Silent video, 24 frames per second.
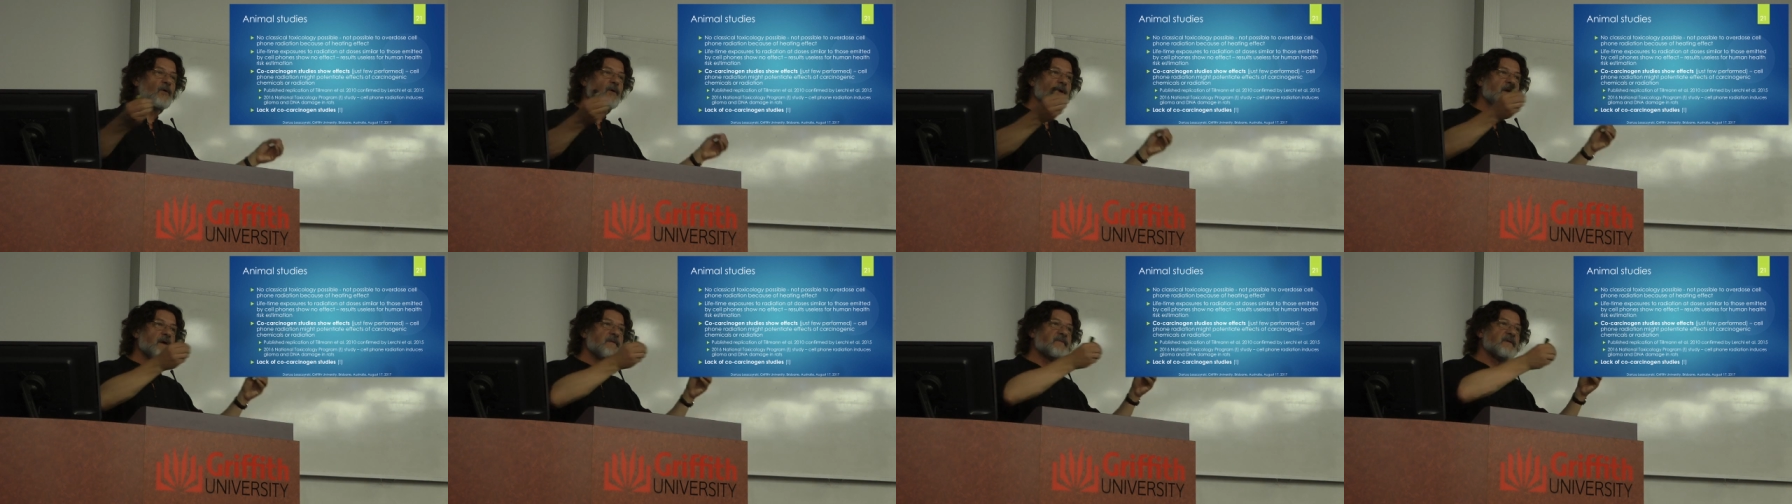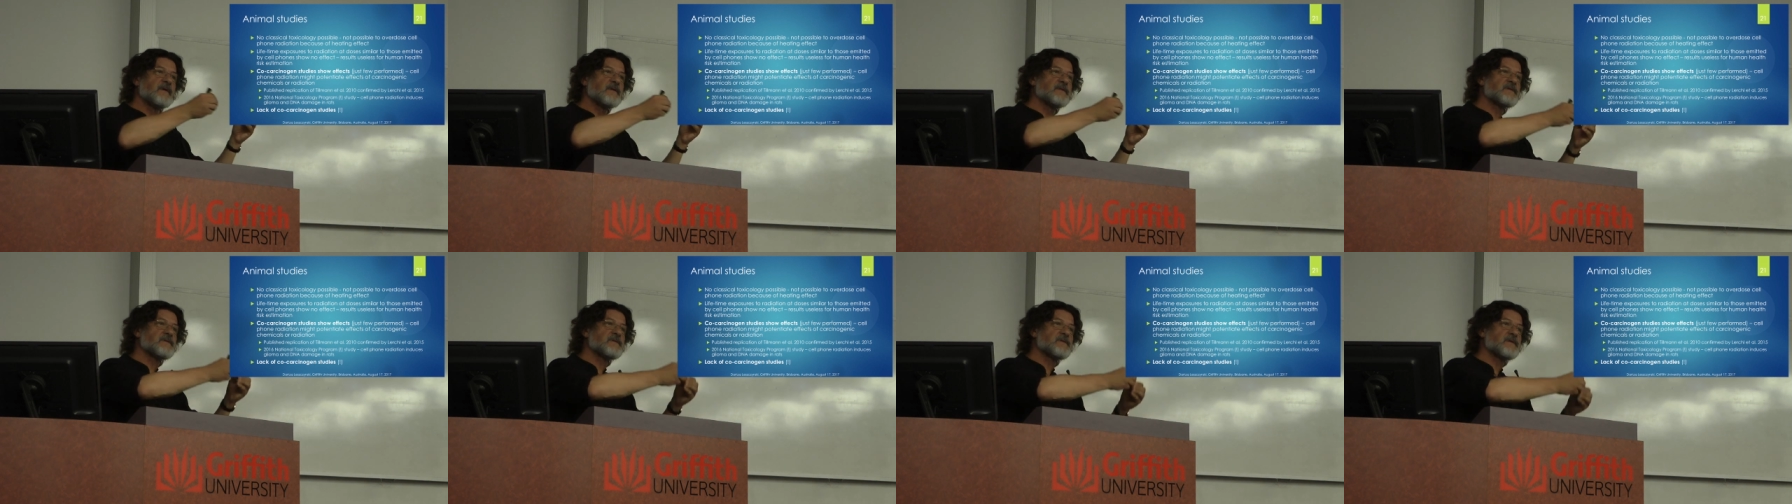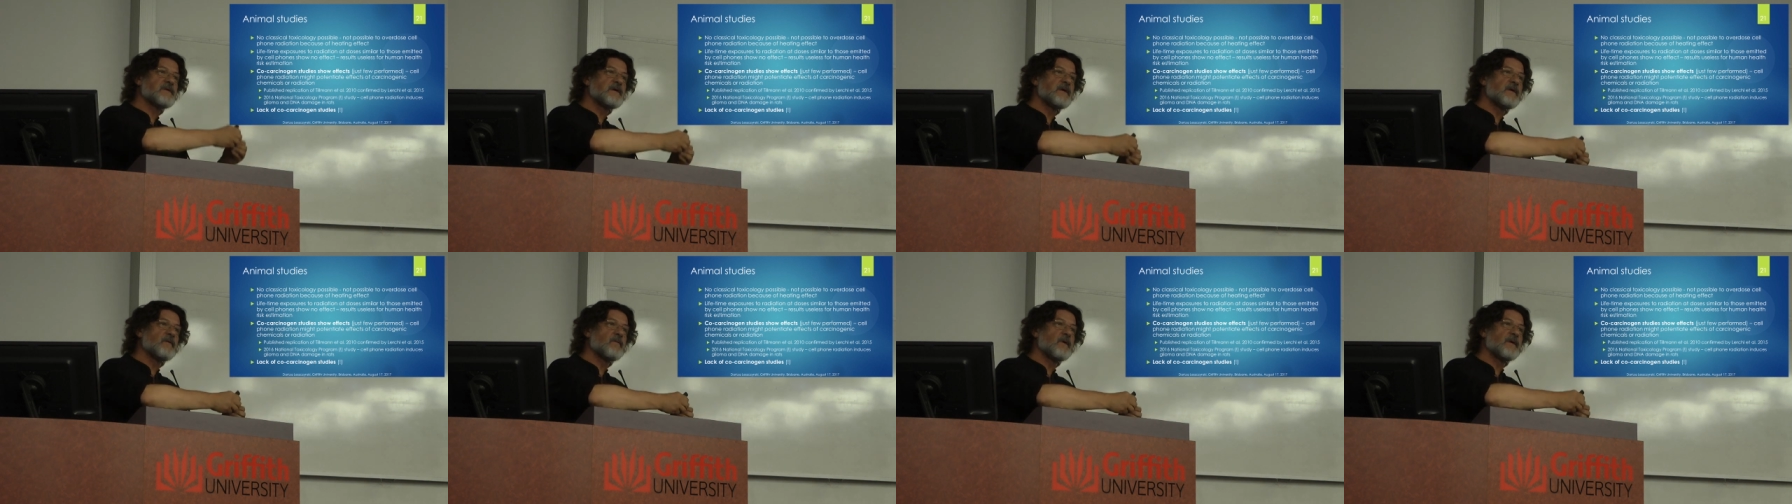or
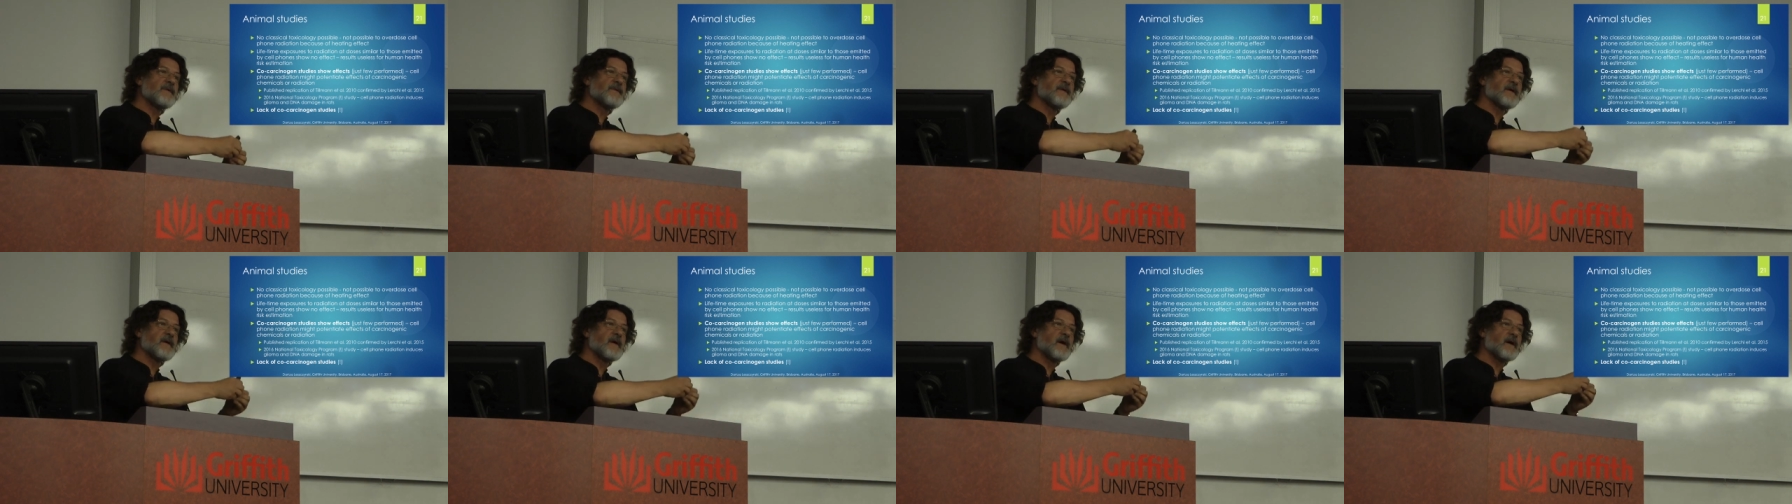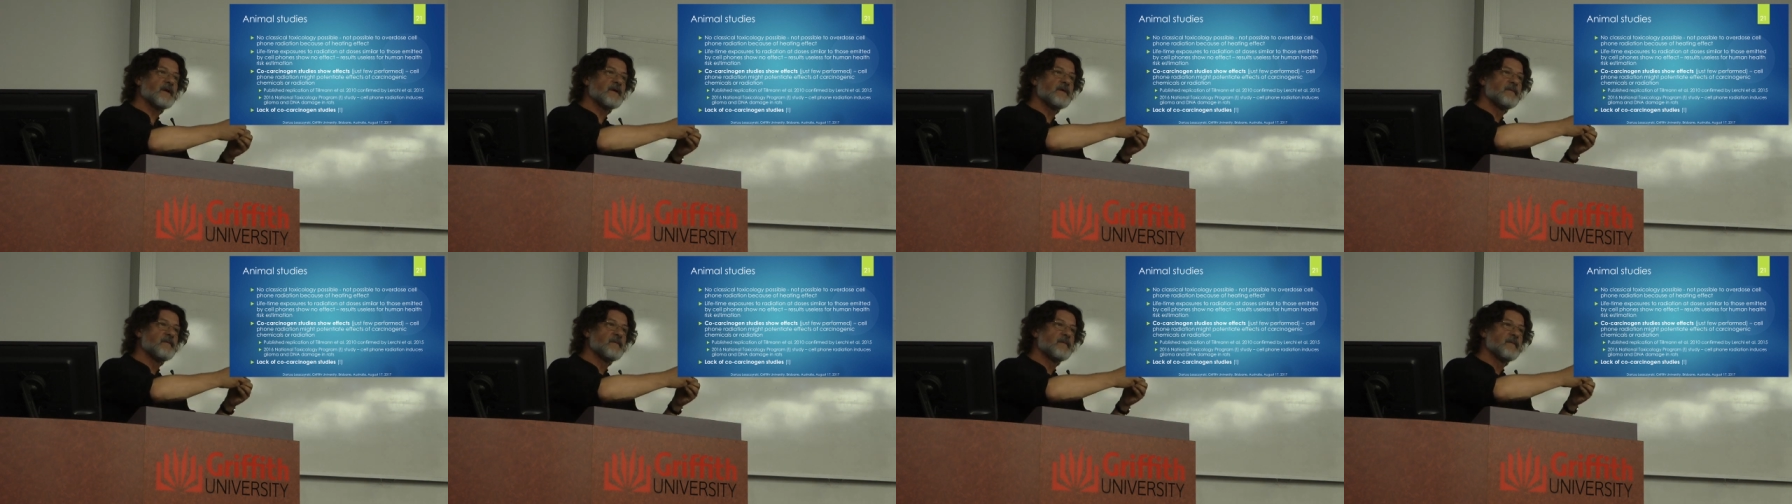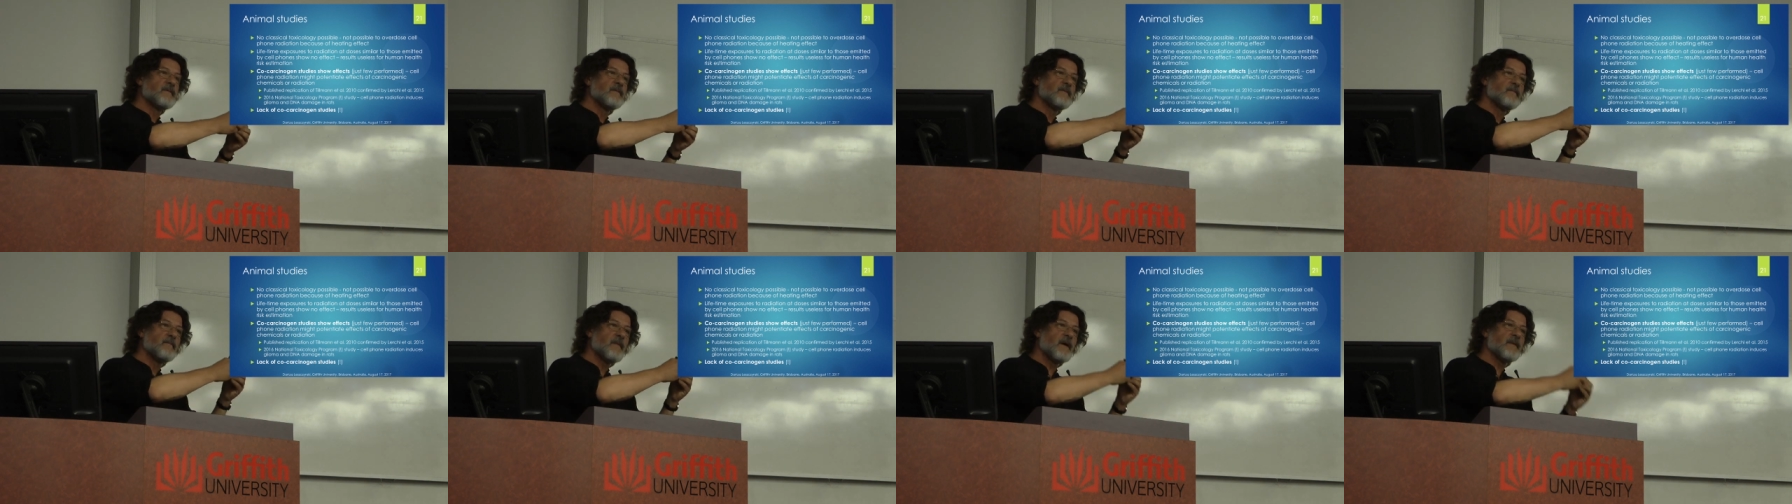even still when they are
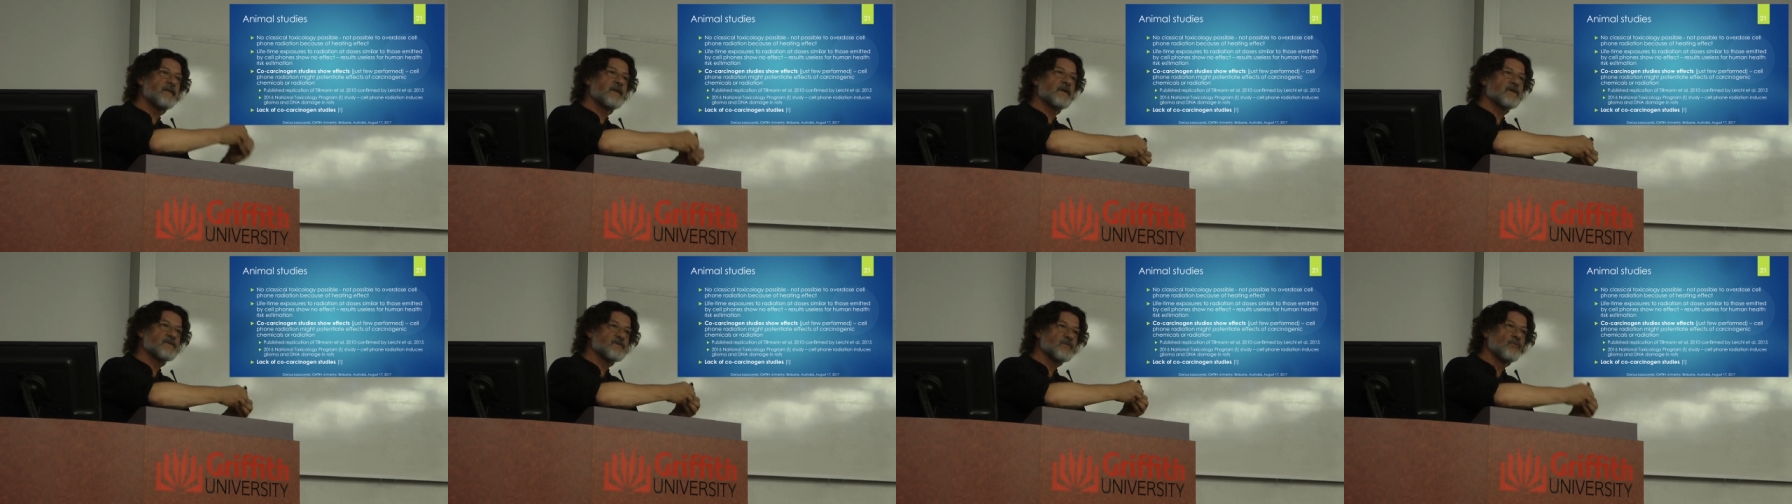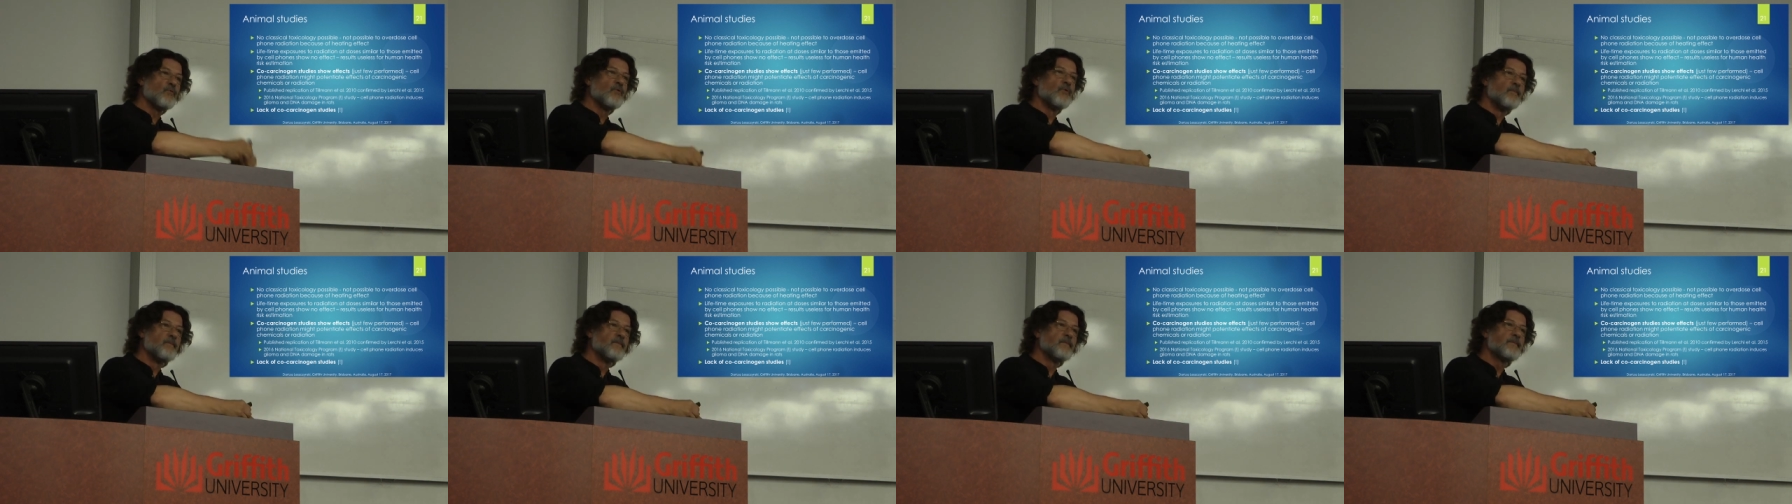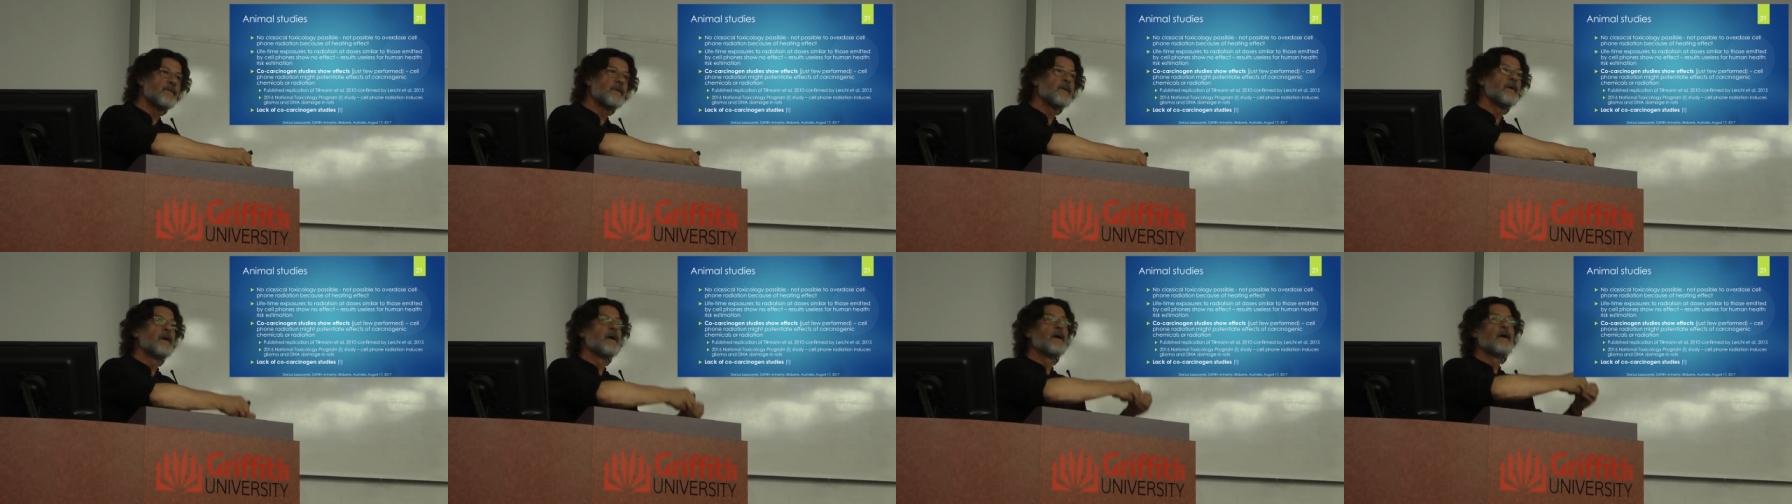in mother's
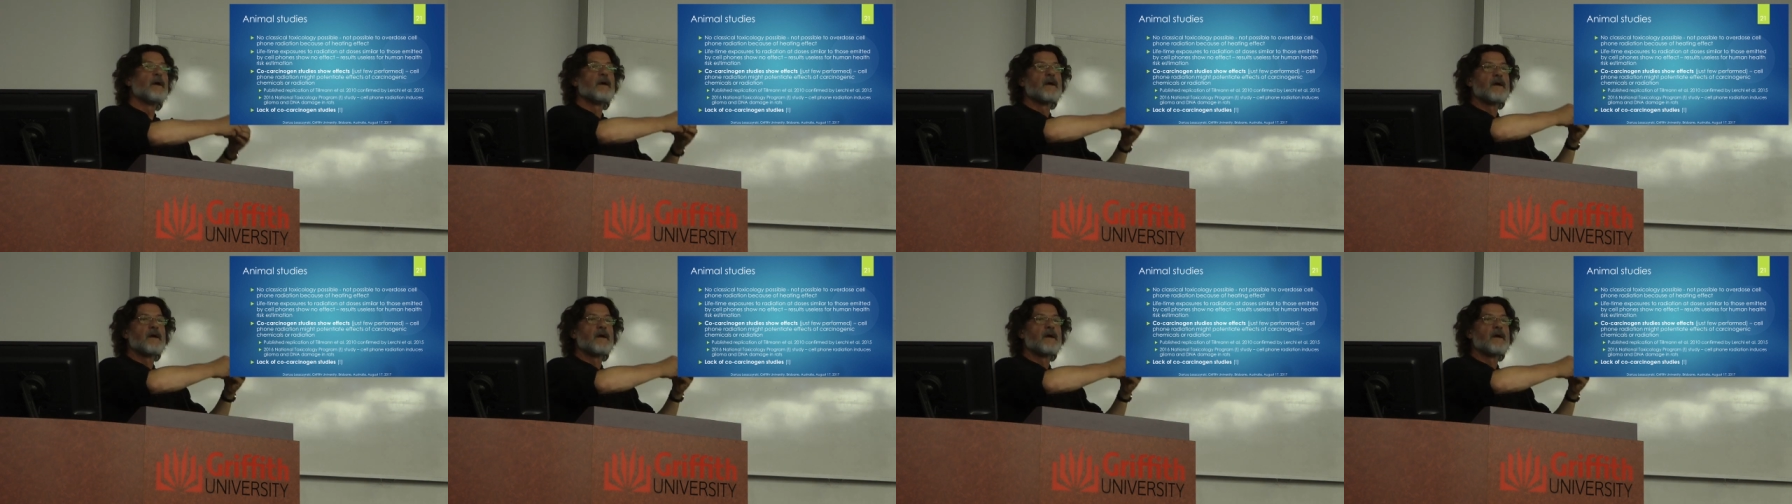womb,